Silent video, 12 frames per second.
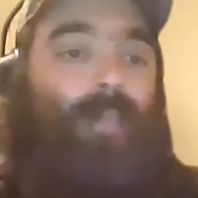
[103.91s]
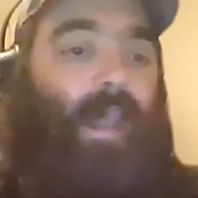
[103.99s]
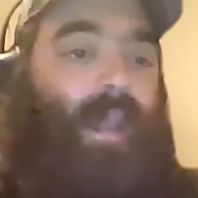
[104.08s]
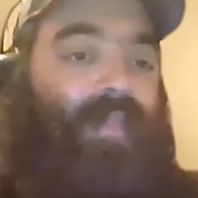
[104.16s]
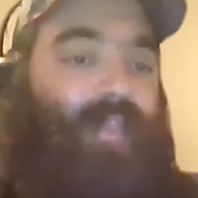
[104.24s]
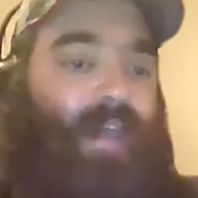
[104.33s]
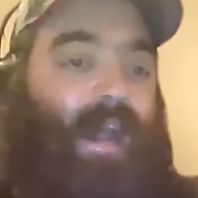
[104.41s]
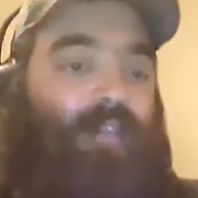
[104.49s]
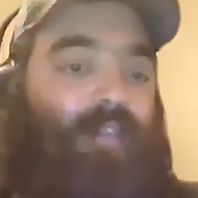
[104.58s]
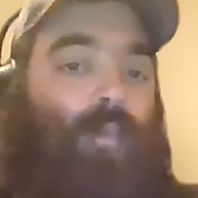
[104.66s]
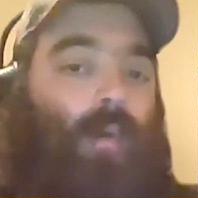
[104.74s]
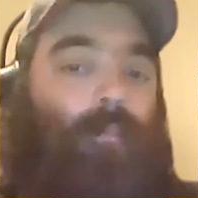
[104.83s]
and
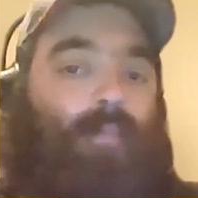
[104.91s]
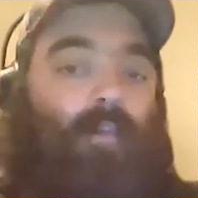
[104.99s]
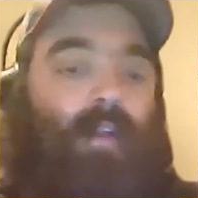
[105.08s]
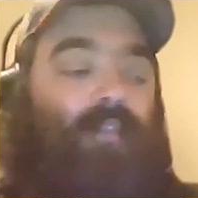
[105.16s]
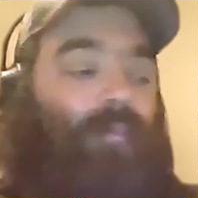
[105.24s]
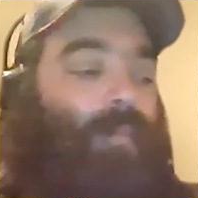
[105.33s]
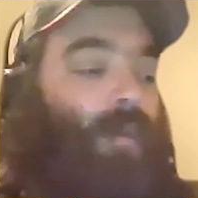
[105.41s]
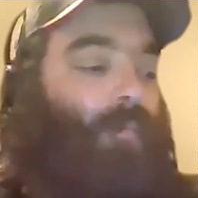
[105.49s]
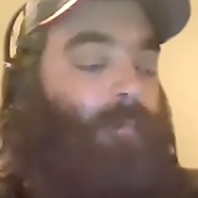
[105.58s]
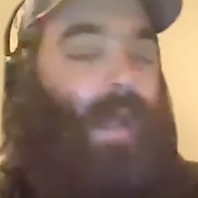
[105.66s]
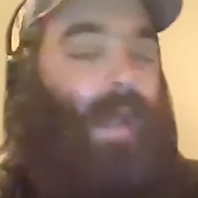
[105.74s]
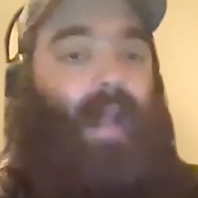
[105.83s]
that's what brings
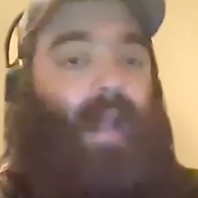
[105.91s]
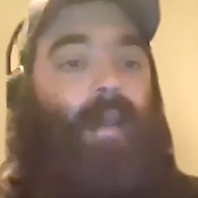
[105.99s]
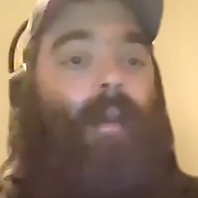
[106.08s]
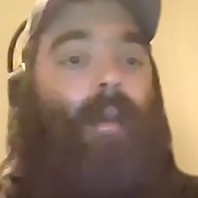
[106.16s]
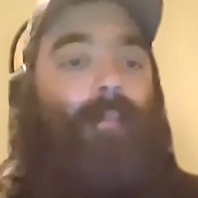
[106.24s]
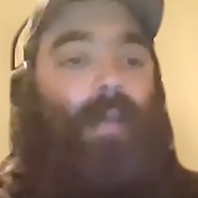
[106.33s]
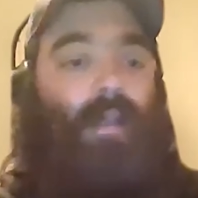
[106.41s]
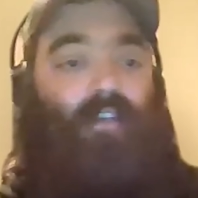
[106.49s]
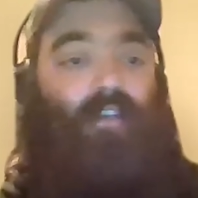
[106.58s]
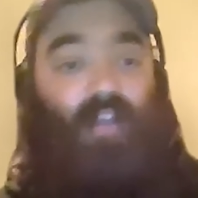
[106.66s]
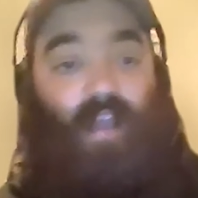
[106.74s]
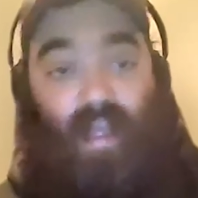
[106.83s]
people back
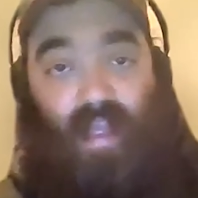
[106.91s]
because